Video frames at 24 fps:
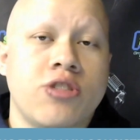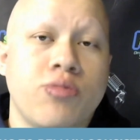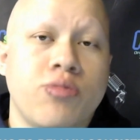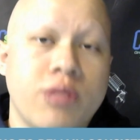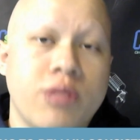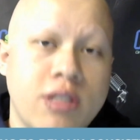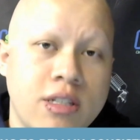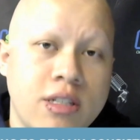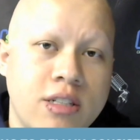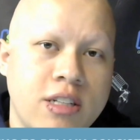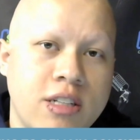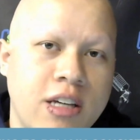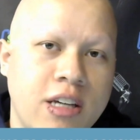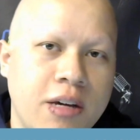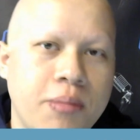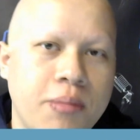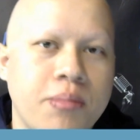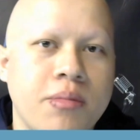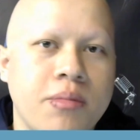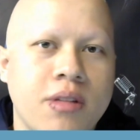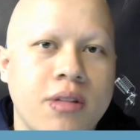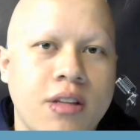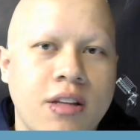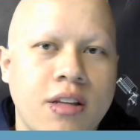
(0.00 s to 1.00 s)
with this team.
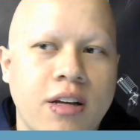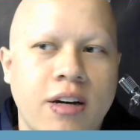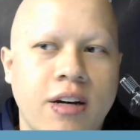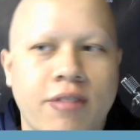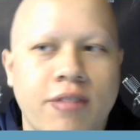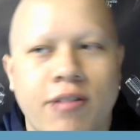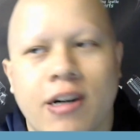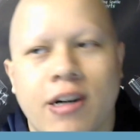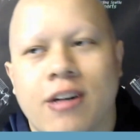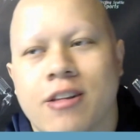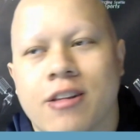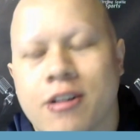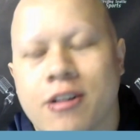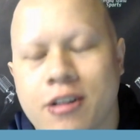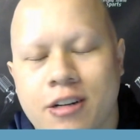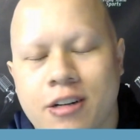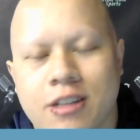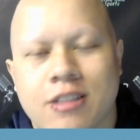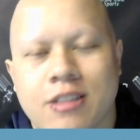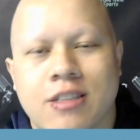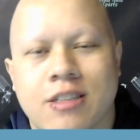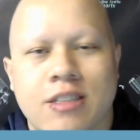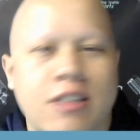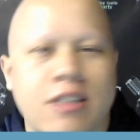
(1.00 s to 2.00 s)
They're
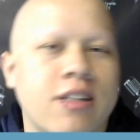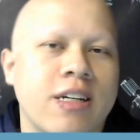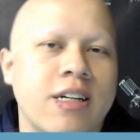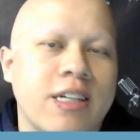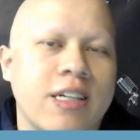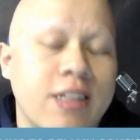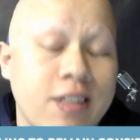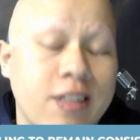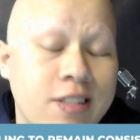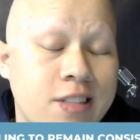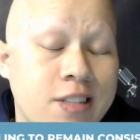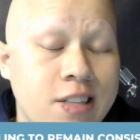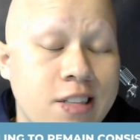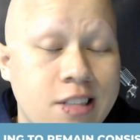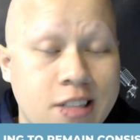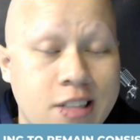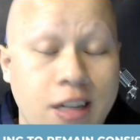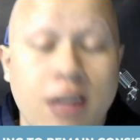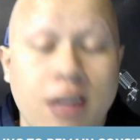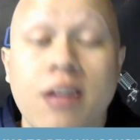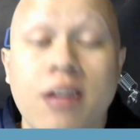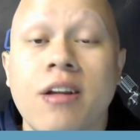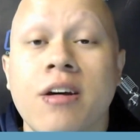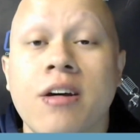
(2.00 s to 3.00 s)
consistently
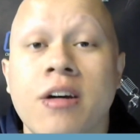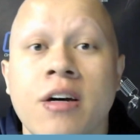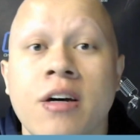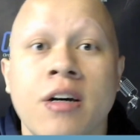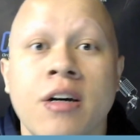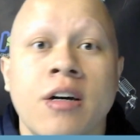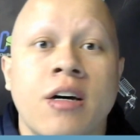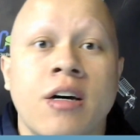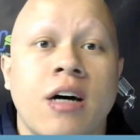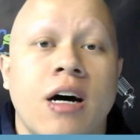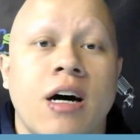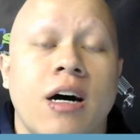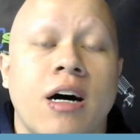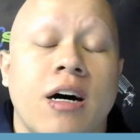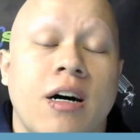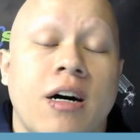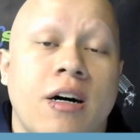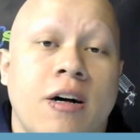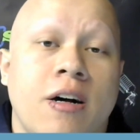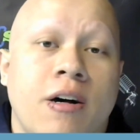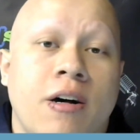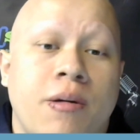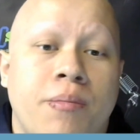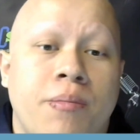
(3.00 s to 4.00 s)
inconsistent.
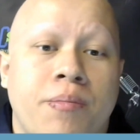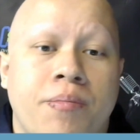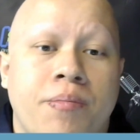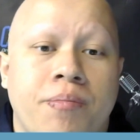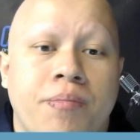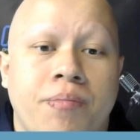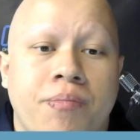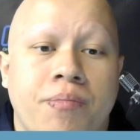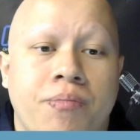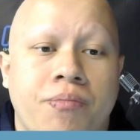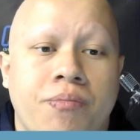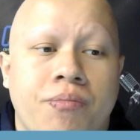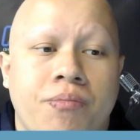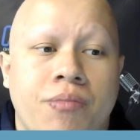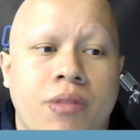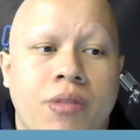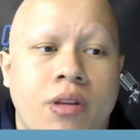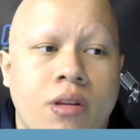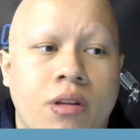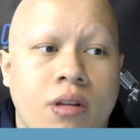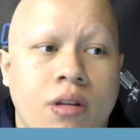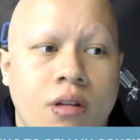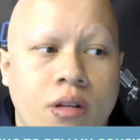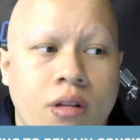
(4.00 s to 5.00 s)
You
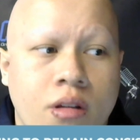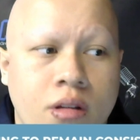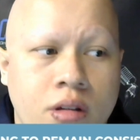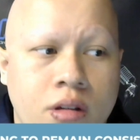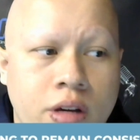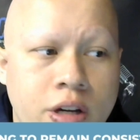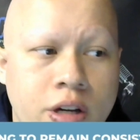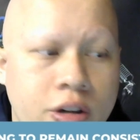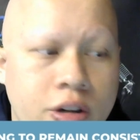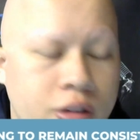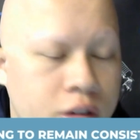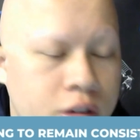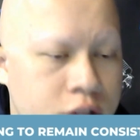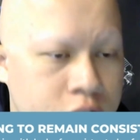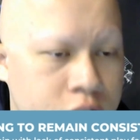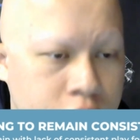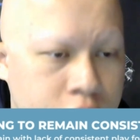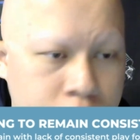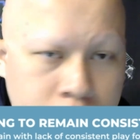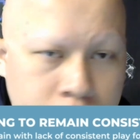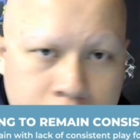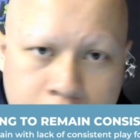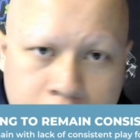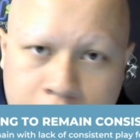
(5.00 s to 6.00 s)
know, they'll
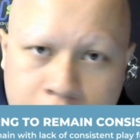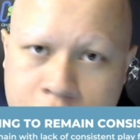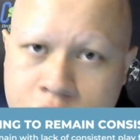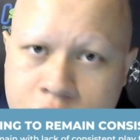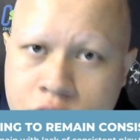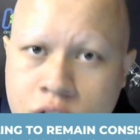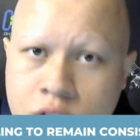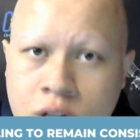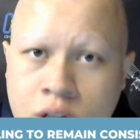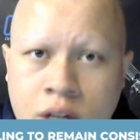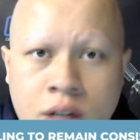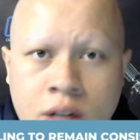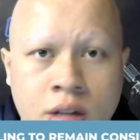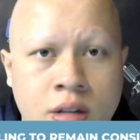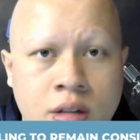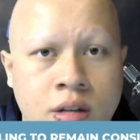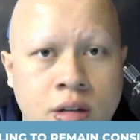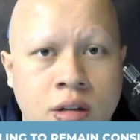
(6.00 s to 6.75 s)
do things good.